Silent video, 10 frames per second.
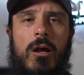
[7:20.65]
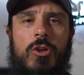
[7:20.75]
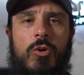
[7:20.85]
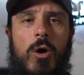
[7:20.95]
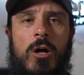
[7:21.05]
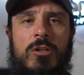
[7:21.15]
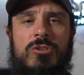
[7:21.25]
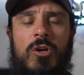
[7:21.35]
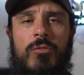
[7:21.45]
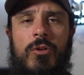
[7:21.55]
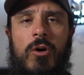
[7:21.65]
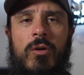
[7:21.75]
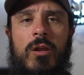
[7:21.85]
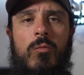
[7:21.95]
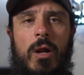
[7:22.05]
You also, though,
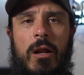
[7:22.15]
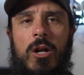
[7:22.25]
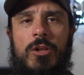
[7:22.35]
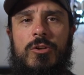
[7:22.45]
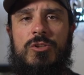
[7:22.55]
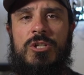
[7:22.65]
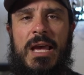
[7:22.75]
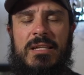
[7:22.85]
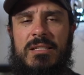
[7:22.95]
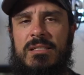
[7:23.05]
can wear it on your chest.